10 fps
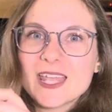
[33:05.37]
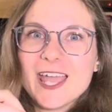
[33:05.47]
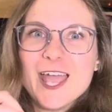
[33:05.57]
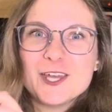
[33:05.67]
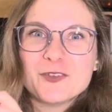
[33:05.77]

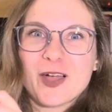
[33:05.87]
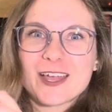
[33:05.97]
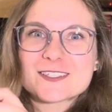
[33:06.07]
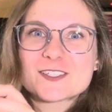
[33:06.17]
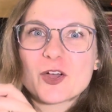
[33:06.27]

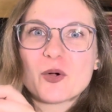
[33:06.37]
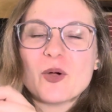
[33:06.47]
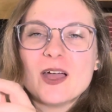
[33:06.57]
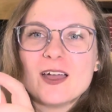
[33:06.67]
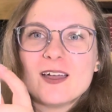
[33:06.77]
Anyway,
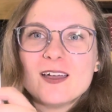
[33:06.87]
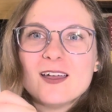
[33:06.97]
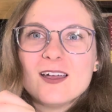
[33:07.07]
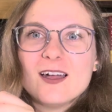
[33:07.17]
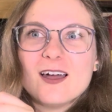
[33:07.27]
so
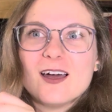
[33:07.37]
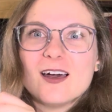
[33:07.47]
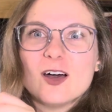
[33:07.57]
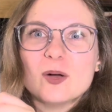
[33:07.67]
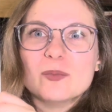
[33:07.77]

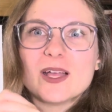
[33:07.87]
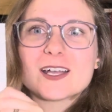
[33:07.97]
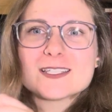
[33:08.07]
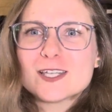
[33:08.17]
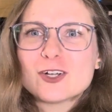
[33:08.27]

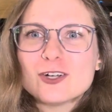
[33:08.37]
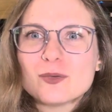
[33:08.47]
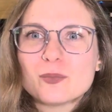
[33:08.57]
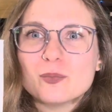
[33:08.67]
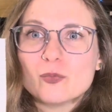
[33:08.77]
because
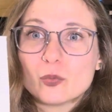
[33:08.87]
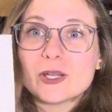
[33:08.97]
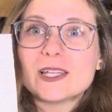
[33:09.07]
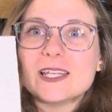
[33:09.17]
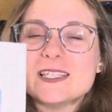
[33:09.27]
they're
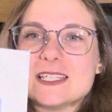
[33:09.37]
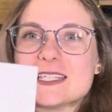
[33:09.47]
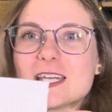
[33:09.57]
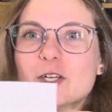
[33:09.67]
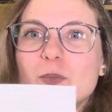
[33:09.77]
really
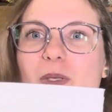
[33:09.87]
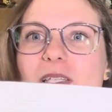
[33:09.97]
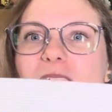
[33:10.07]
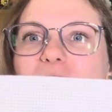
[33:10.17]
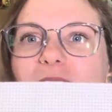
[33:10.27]
detailed
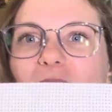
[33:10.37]
pieces,